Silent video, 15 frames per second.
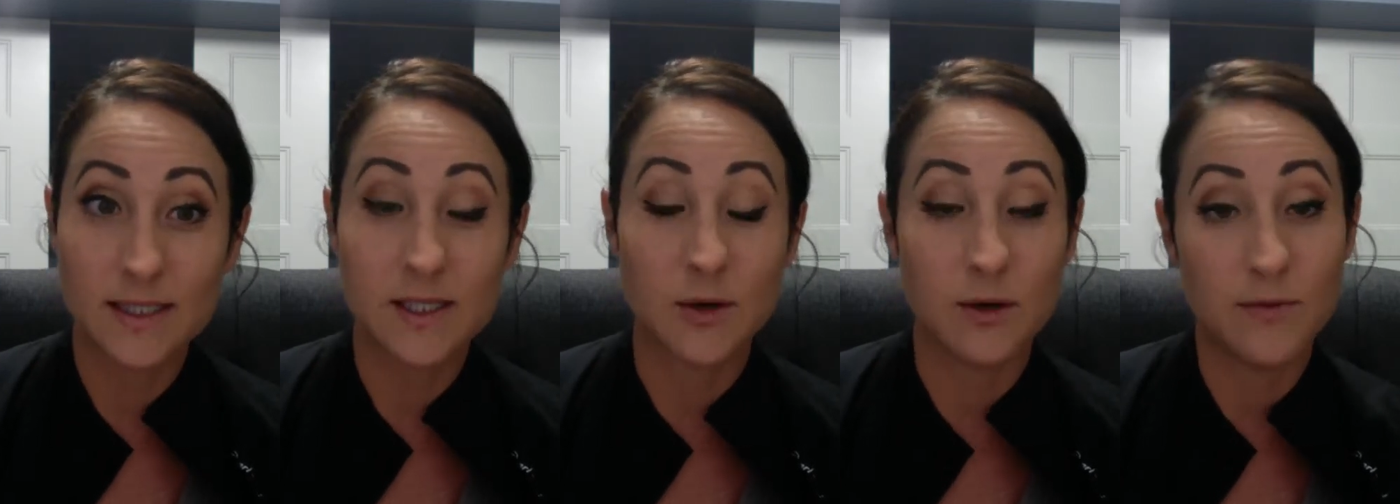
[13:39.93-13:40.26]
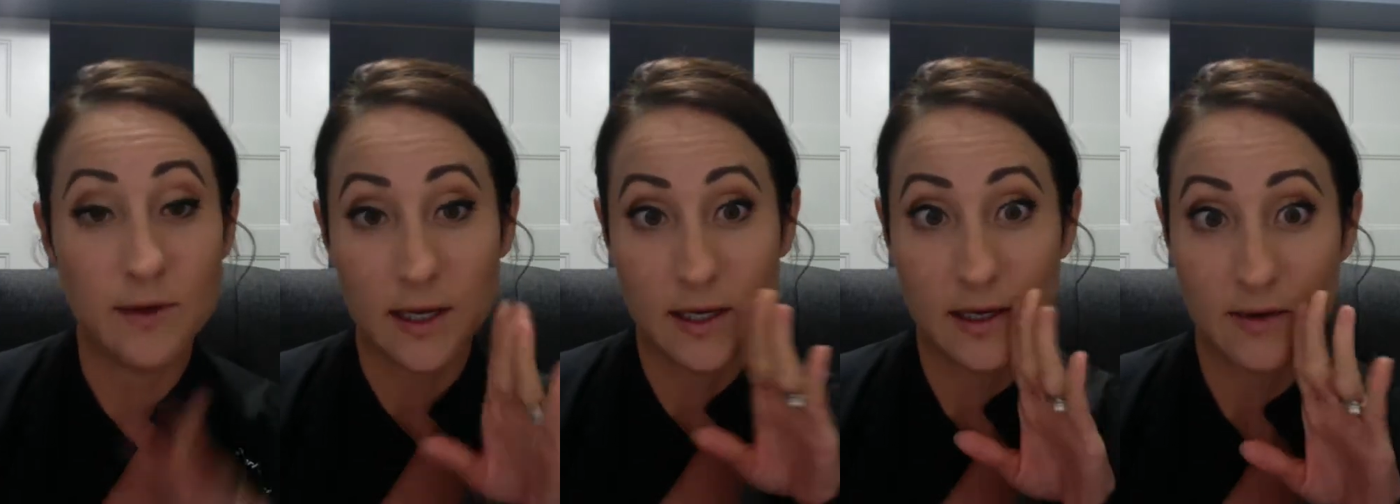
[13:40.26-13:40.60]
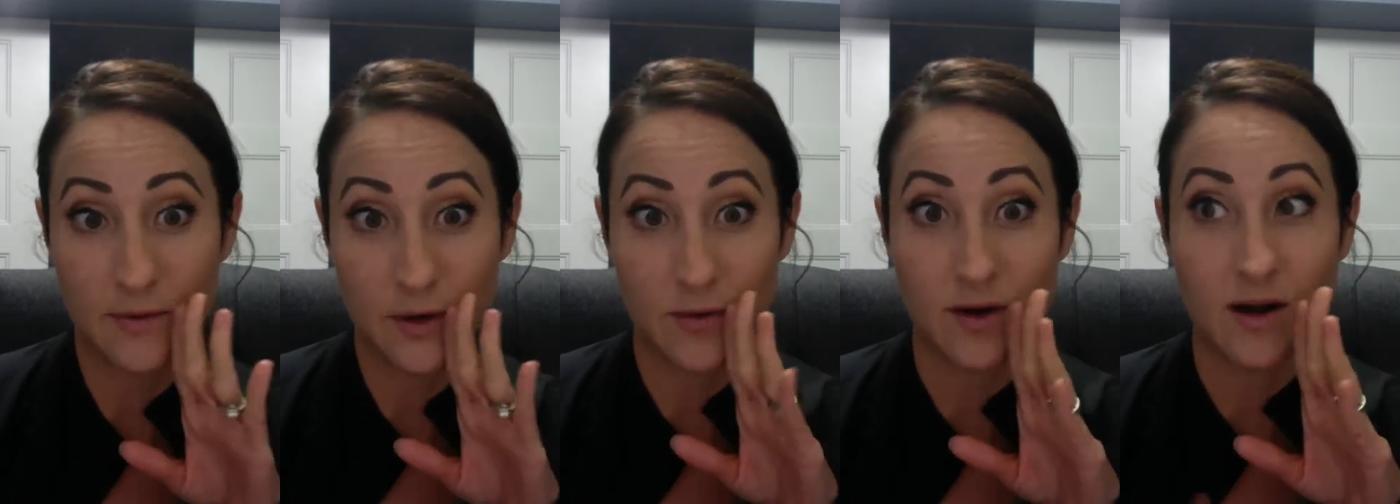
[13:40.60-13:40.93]
So if any of
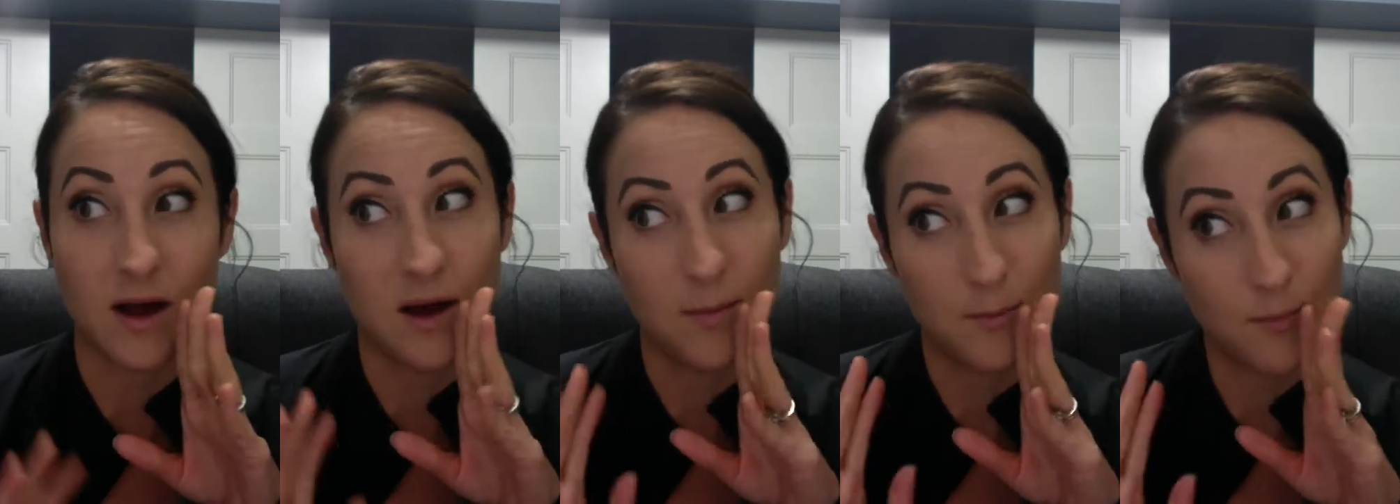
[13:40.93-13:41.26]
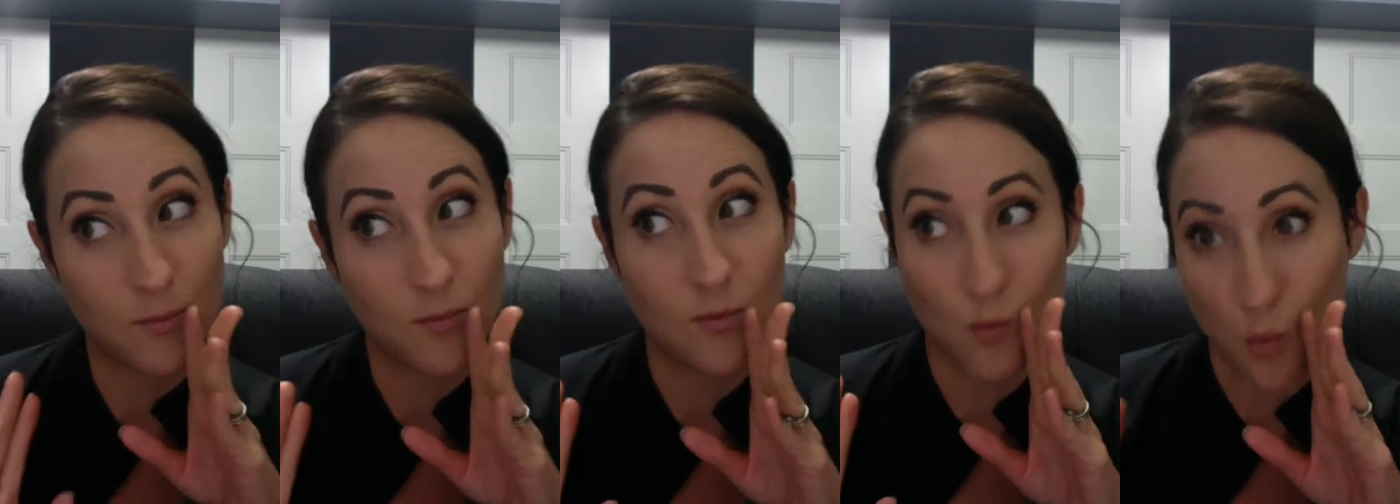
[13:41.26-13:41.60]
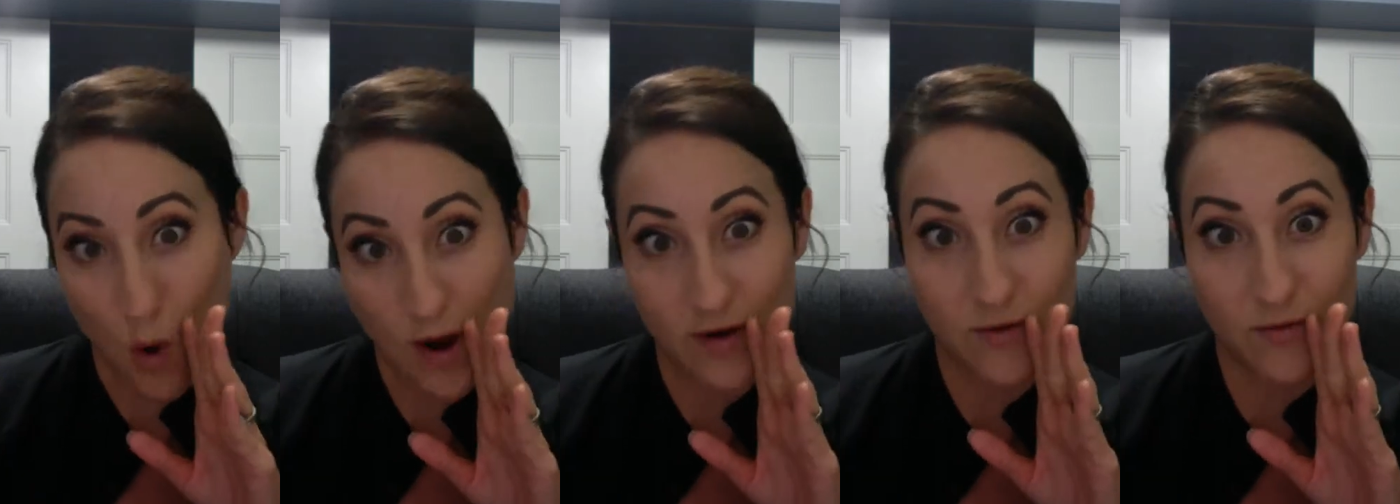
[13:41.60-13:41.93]
you are not
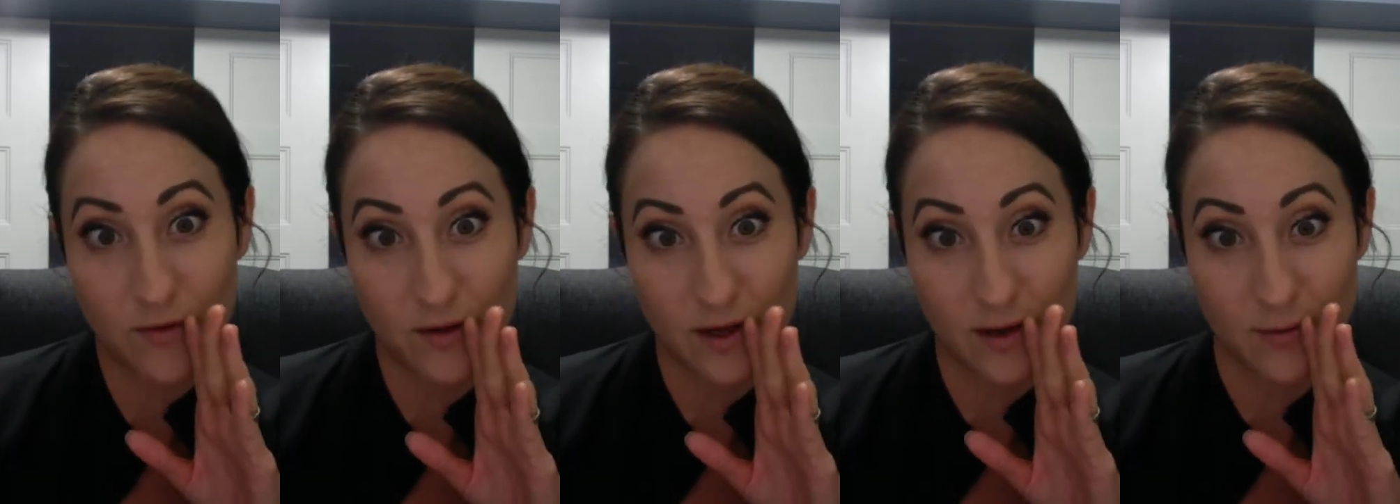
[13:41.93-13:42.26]
wonderful